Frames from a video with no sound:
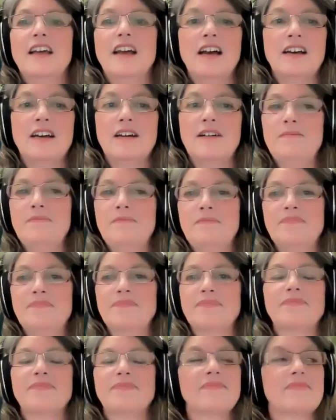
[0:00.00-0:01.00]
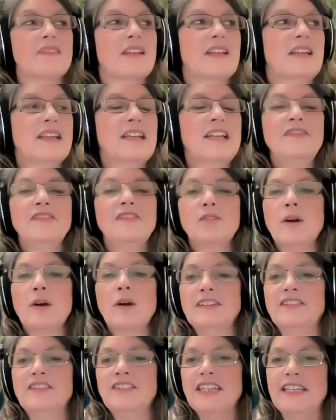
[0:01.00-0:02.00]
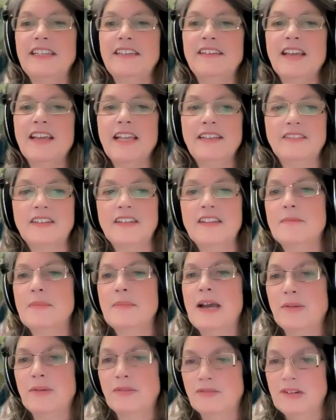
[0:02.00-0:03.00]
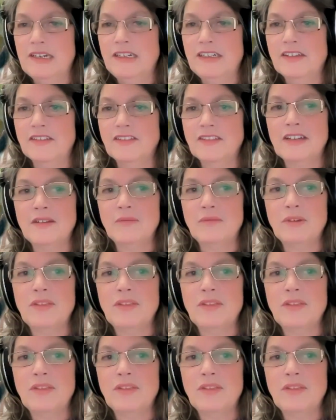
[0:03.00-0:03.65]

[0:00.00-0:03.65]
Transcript: It leaves quite a sticky taste in the mouth, really, doesn't it?